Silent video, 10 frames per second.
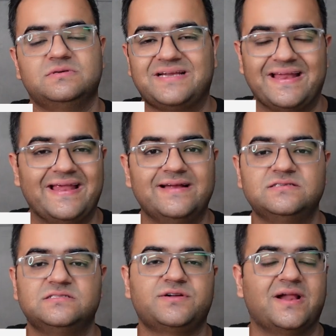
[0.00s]

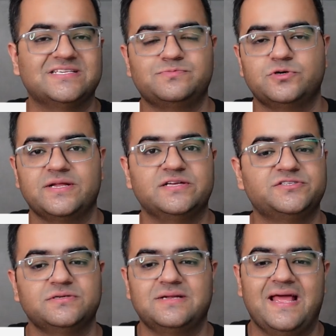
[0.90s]
trades,
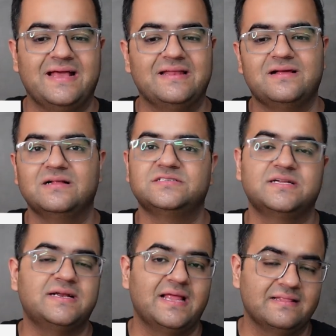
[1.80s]
transportation,
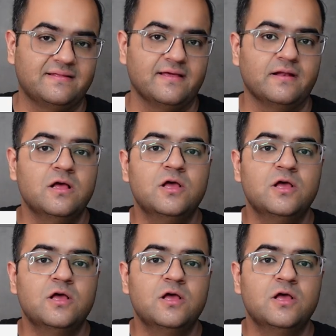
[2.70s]
agriculture, and healthcare.